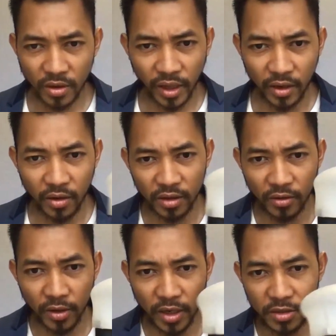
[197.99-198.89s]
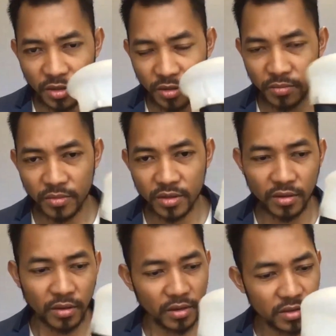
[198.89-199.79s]
like on location
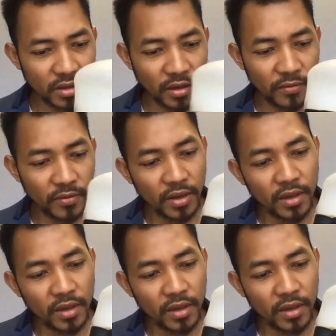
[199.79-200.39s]
stuff.